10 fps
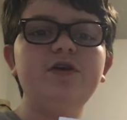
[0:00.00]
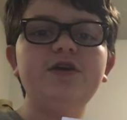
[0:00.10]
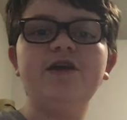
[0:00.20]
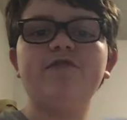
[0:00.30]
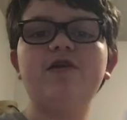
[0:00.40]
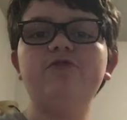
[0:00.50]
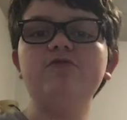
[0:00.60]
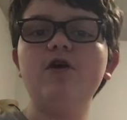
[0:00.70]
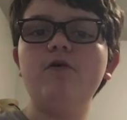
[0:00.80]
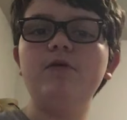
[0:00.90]
Yes, I do
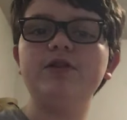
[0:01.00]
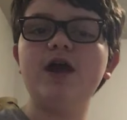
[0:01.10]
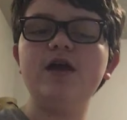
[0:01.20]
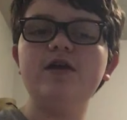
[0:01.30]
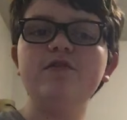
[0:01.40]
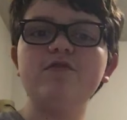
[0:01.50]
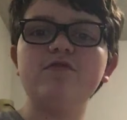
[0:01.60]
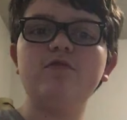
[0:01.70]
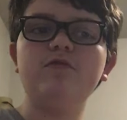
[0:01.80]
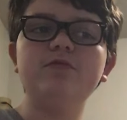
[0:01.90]
know what that is.
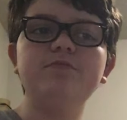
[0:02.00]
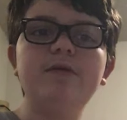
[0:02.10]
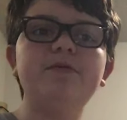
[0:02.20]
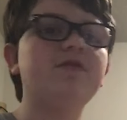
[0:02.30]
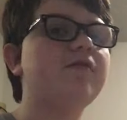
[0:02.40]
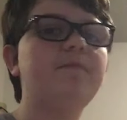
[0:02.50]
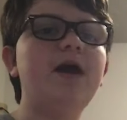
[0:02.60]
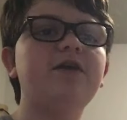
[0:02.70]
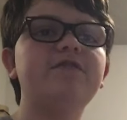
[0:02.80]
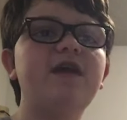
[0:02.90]
Maybe it's a
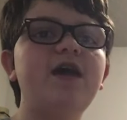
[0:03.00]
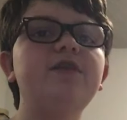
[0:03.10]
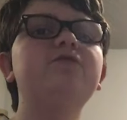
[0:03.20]
Mach 10.